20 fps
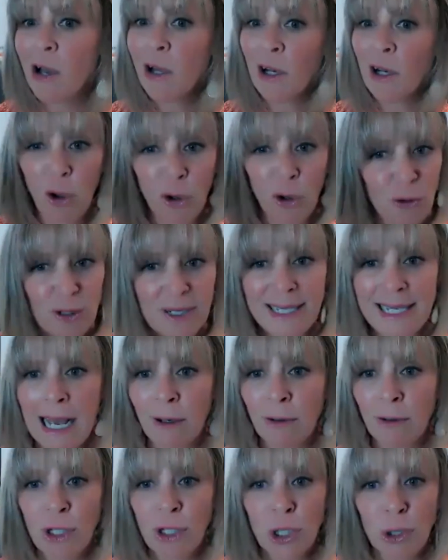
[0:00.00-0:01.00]
an
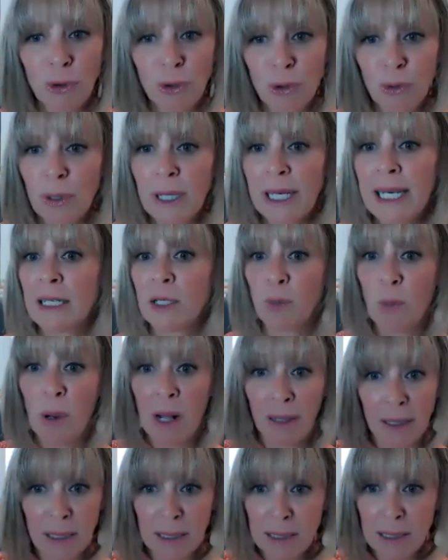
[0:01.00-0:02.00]
ultrasound usually, as
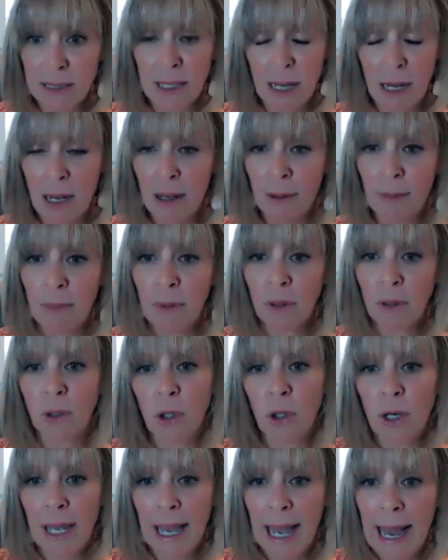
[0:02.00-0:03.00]
well as
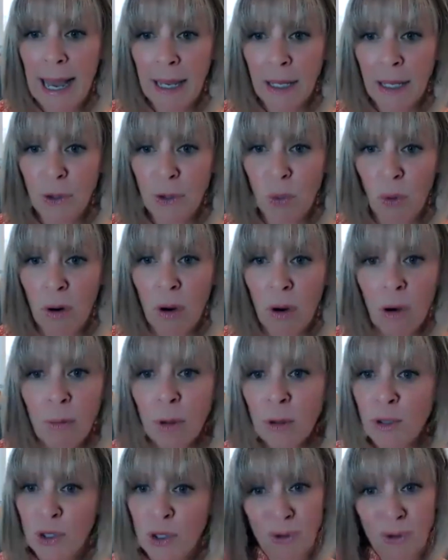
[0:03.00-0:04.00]
look at your
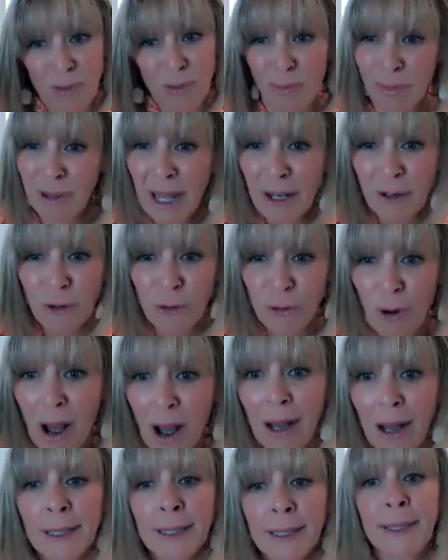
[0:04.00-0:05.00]
hormones. So it's a blood
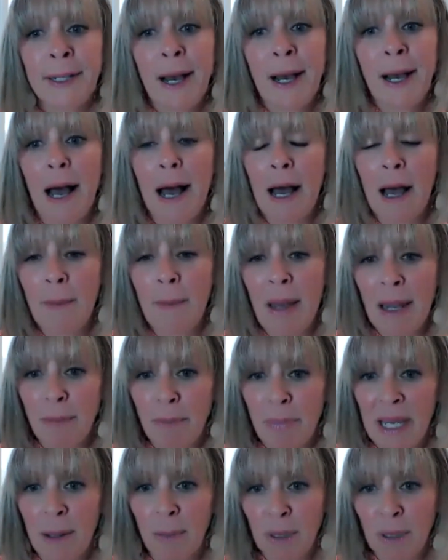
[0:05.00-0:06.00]
draw,
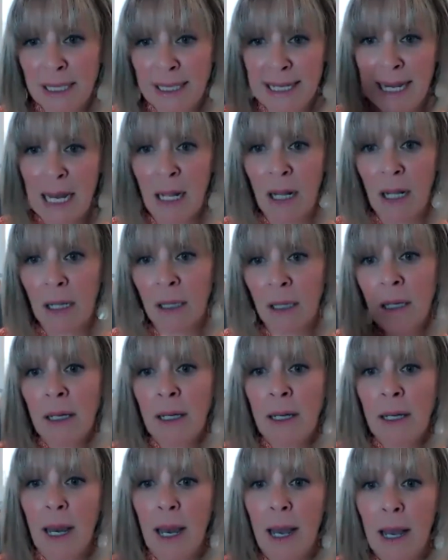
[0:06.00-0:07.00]
and be able to tell
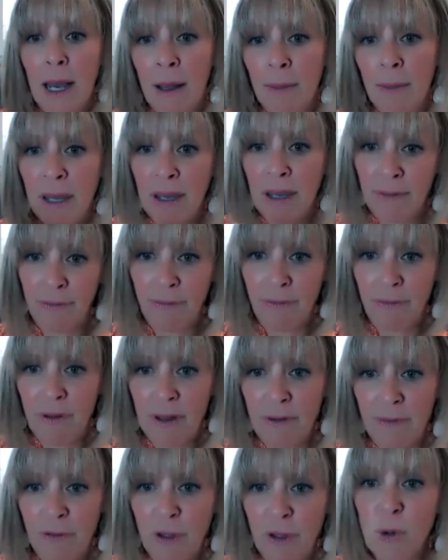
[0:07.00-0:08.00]

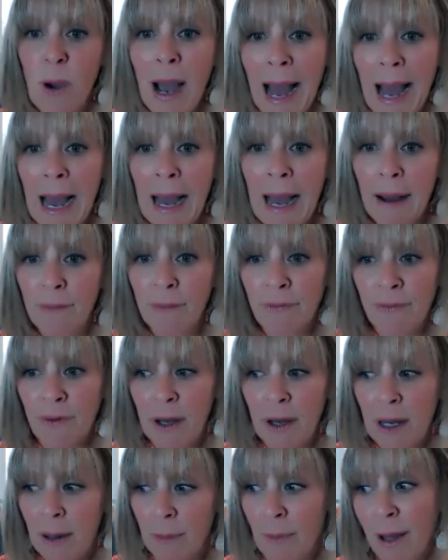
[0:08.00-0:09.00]
if you have
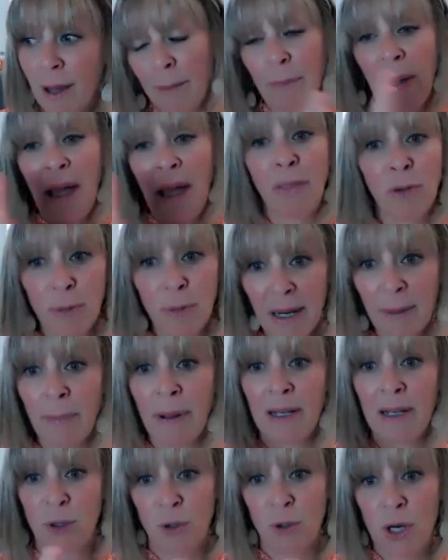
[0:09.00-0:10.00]
been through
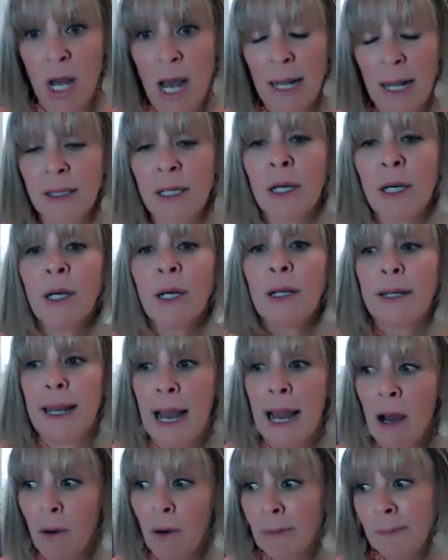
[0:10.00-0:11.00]
menopause or not.
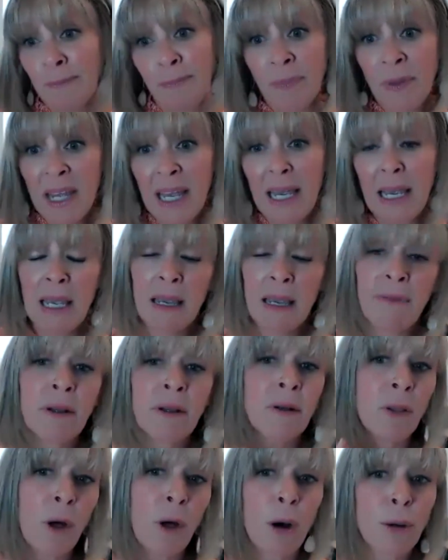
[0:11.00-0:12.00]
Now,
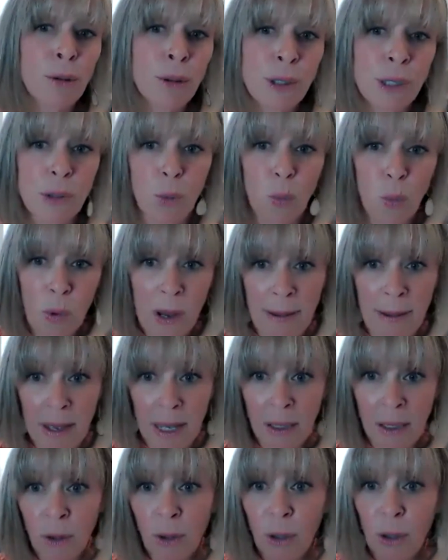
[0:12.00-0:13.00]
even those
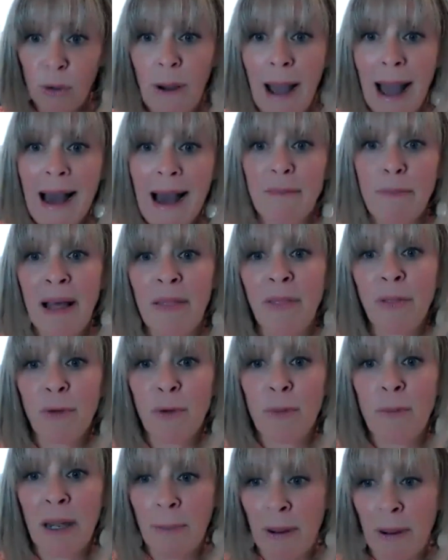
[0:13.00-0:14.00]
women who have been
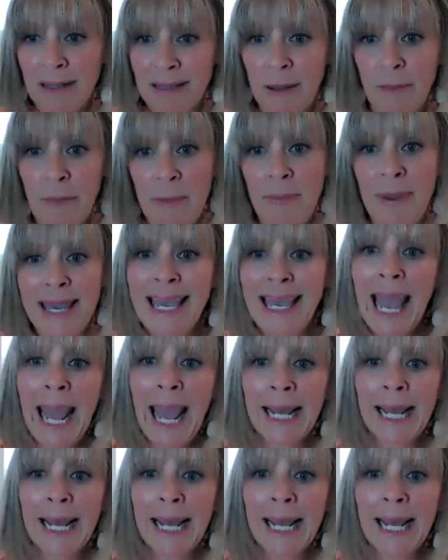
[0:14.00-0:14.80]
through menopause and maybe